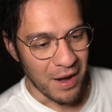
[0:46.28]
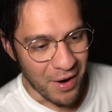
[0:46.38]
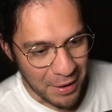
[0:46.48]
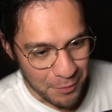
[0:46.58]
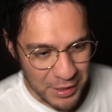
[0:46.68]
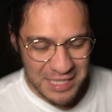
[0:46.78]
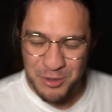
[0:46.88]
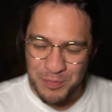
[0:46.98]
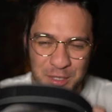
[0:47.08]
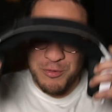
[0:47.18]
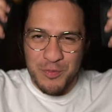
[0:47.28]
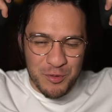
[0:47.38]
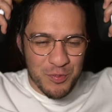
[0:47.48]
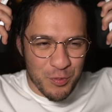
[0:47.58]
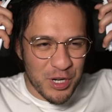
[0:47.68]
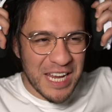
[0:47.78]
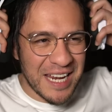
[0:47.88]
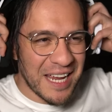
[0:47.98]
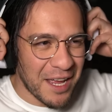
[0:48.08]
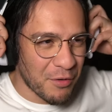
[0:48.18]
All right, but we're
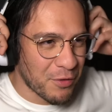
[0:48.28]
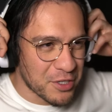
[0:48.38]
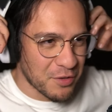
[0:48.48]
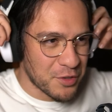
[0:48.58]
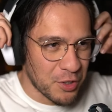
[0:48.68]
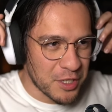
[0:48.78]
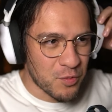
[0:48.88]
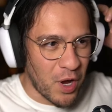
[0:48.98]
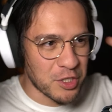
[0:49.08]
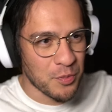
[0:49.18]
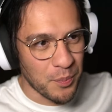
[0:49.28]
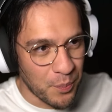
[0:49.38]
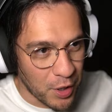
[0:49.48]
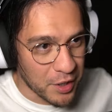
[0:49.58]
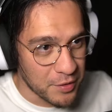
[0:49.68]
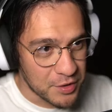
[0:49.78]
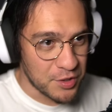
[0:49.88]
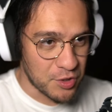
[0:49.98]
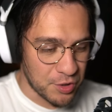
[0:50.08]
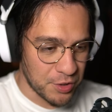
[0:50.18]
getting ahead of ourselves here. Let's watch Margaret's
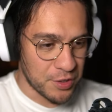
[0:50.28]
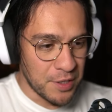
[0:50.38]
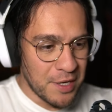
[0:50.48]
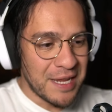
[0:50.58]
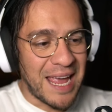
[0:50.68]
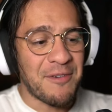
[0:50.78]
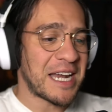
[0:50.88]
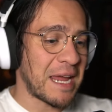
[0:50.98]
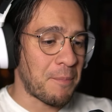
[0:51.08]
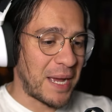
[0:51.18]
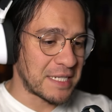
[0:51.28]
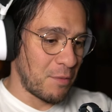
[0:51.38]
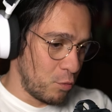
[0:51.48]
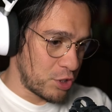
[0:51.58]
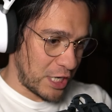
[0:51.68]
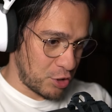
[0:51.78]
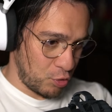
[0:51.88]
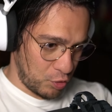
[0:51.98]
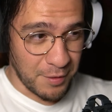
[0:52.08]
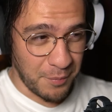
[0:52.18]
Sister. Y a ver qué pasa,
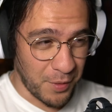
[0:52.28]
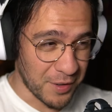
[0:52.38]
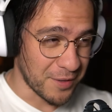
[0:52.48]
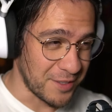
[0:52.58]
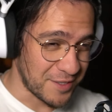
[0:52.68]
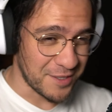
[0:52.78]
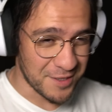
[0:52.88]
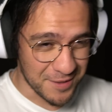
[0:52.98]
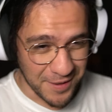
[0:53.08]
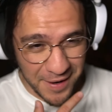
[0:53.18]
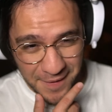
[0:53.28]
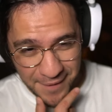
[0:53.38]
muchachos. Margaret's Sister, eh?